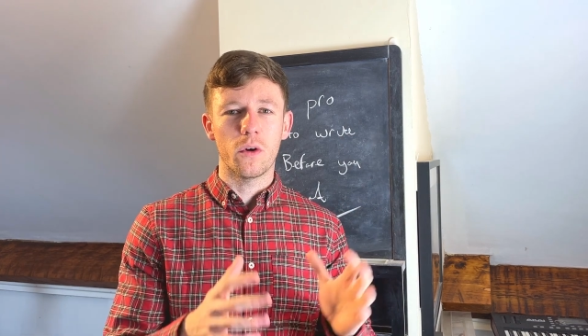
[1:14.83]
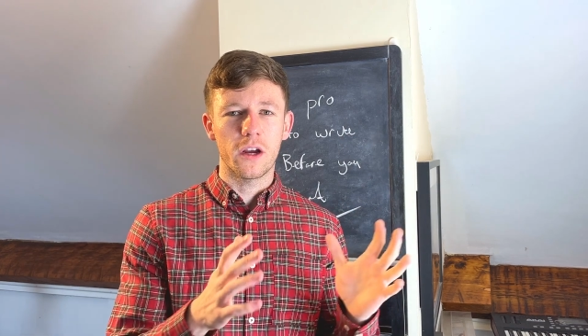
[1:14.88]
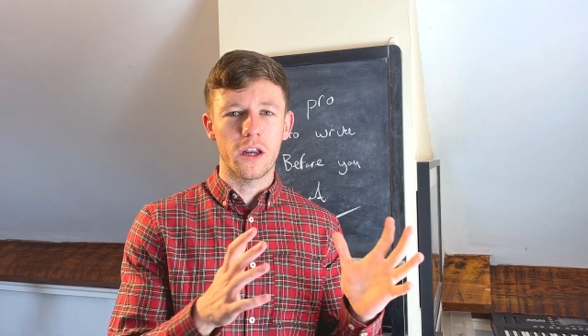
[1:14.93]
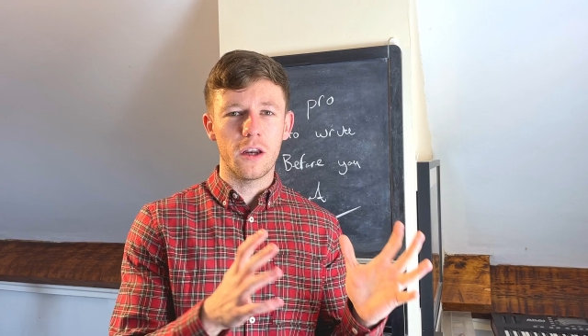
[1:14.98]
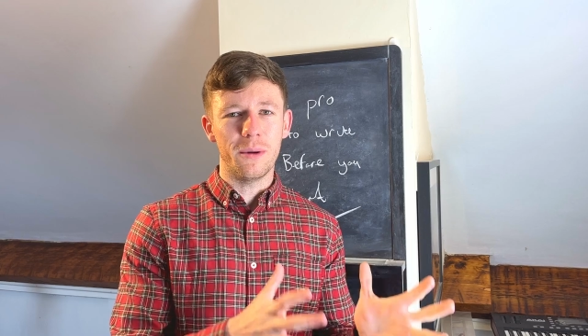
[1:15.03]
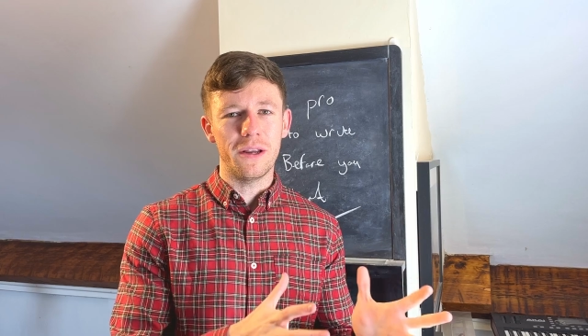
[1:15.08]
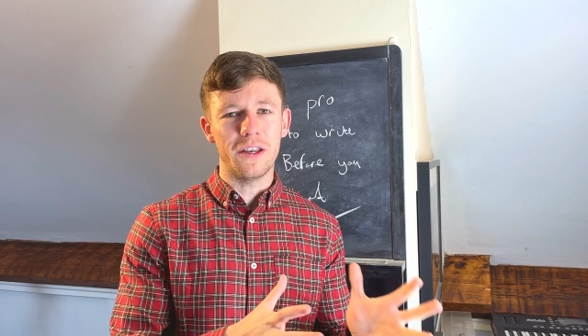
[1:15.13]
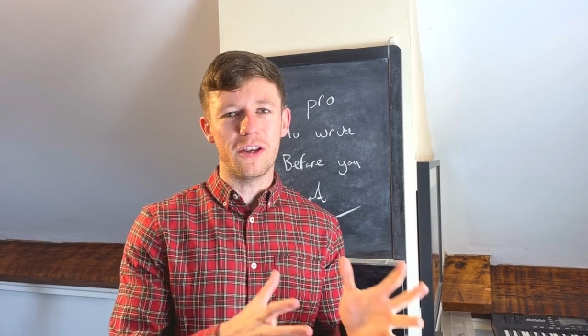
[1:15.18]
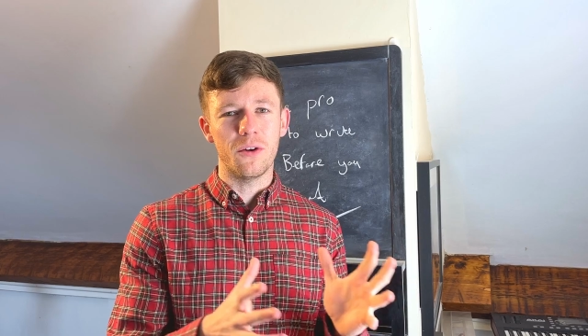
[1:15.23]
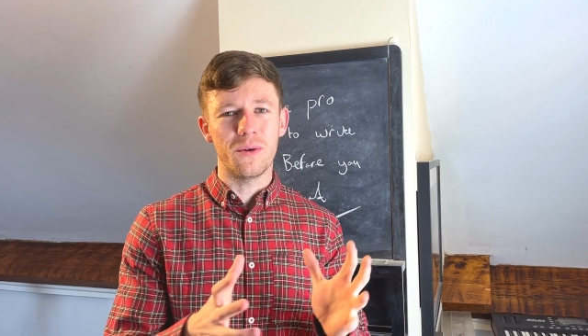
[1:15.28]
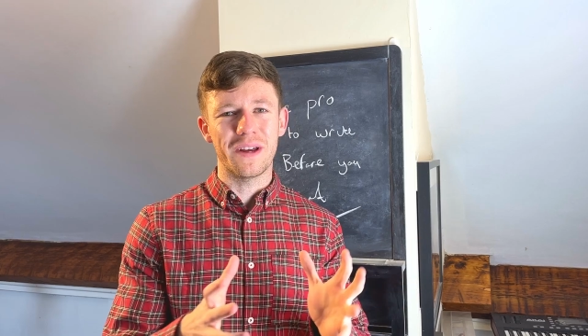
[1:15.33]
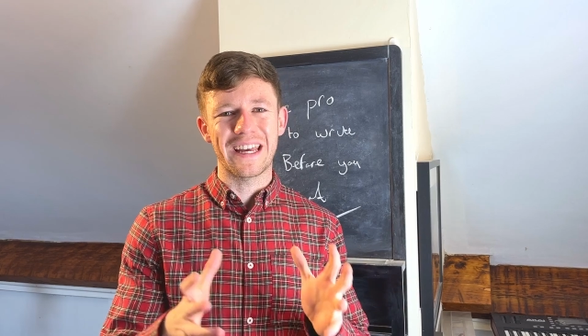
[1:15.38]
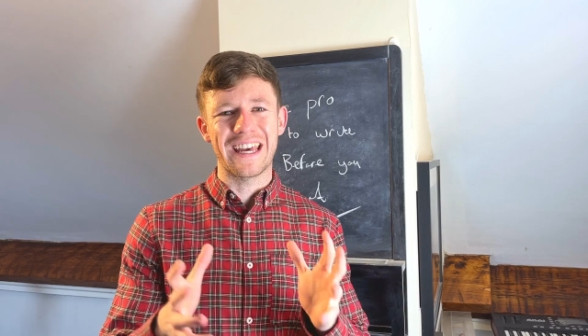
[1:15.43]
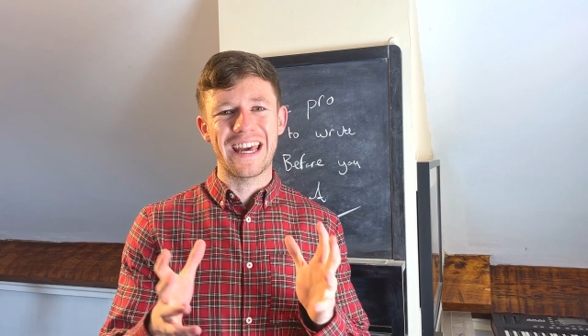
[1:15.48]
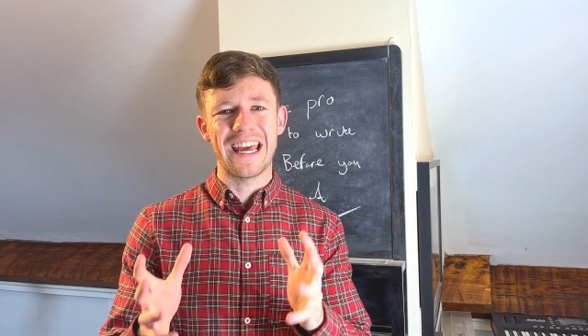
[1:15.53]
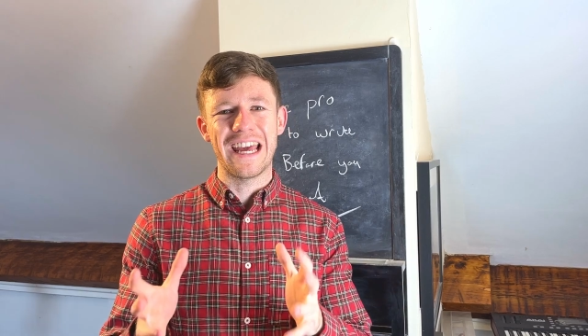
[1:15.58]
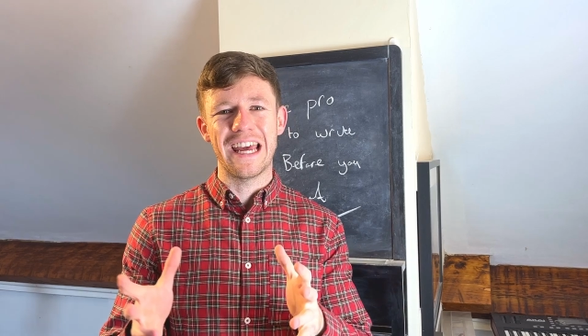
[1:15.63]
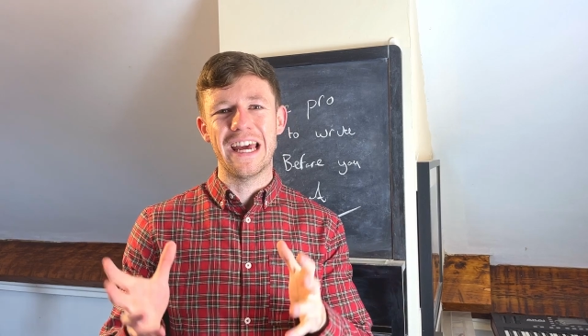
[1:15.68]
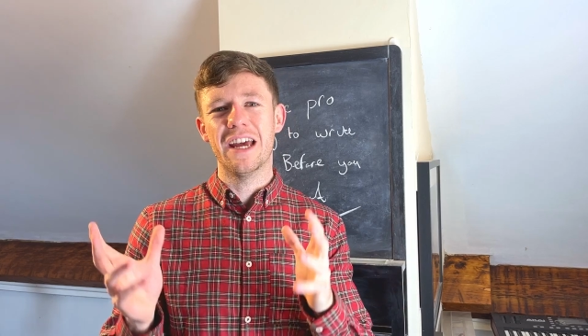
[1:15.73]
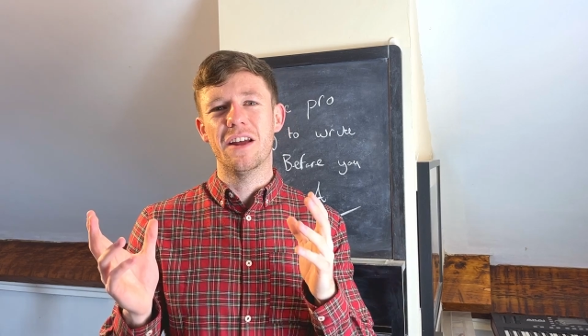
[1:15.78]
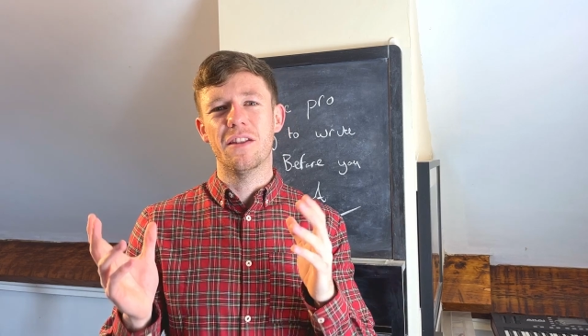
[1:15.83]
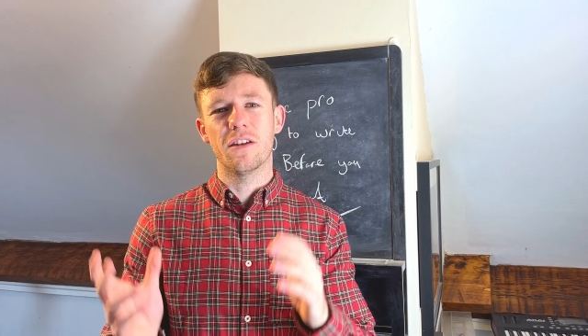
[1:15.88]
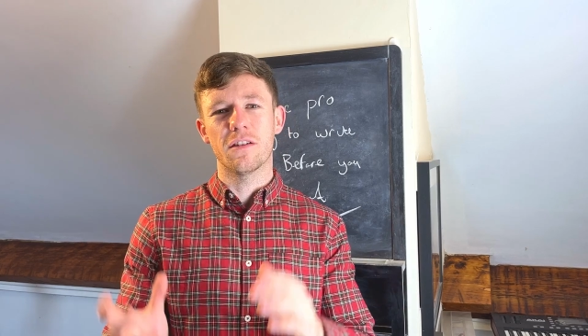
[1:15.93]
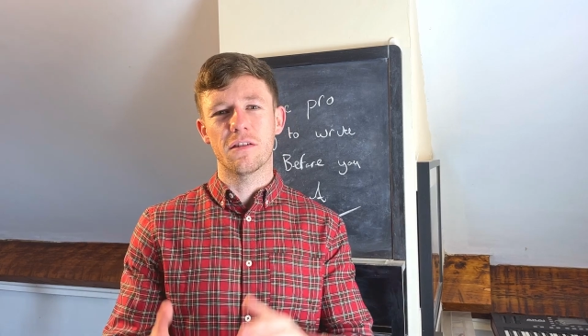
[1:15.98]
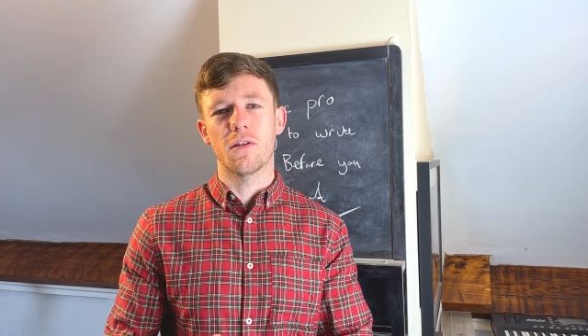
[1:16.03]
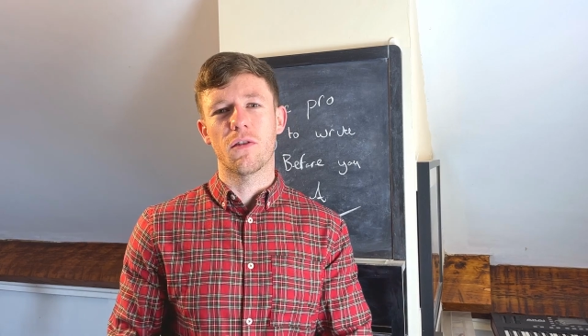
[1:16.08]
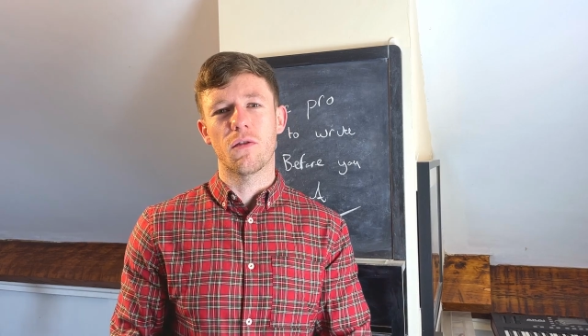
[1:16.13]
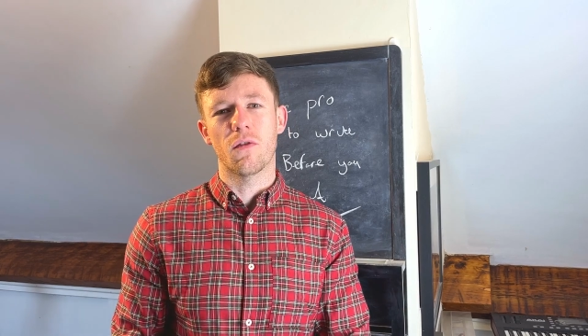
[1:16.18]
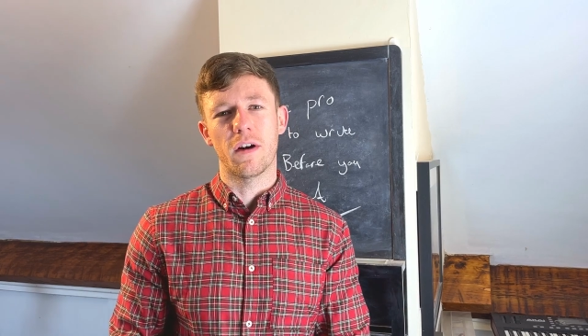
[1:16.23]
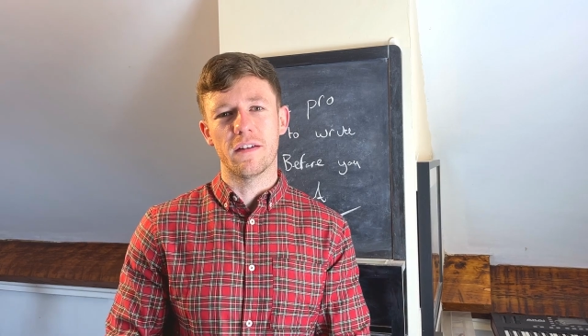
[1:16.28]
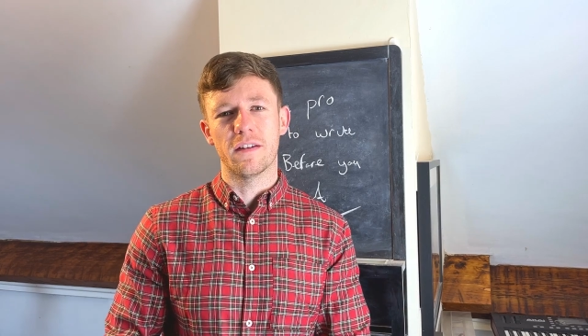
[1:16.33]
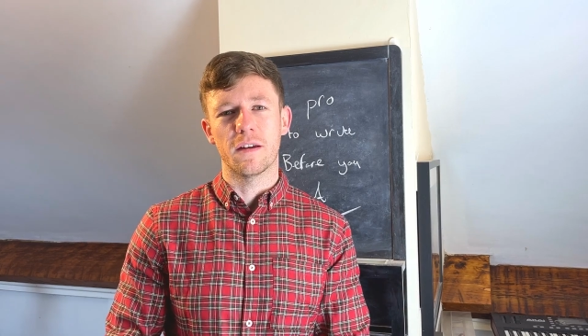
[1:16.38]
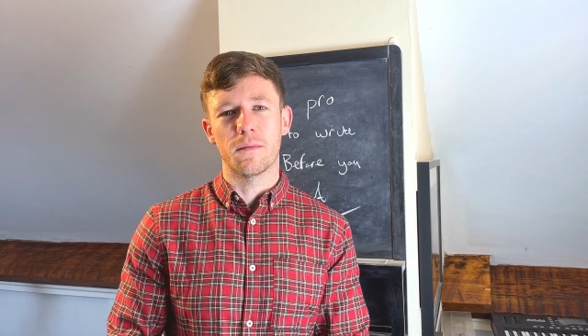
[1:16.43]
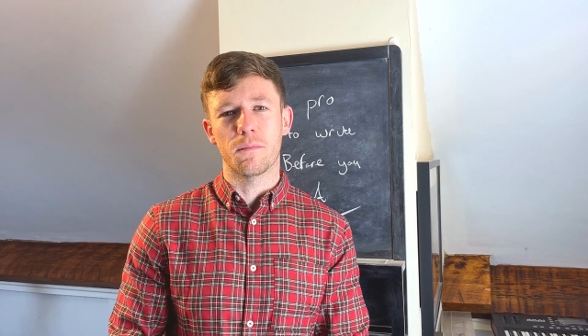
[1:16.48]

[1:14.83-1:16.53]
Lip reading: going to be doing here in the songwriting